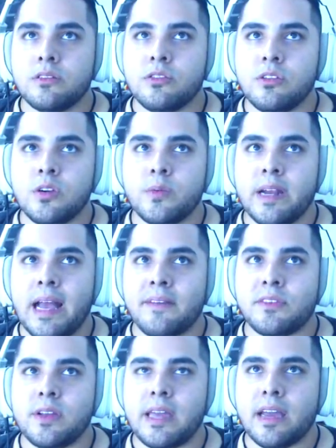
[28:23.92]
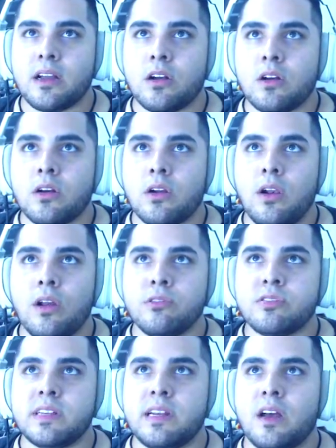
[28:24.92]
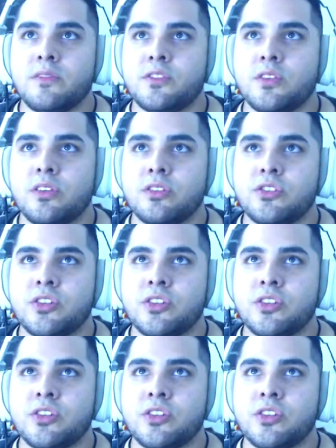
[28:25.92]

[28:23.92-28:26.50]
So you would have to get close enough so the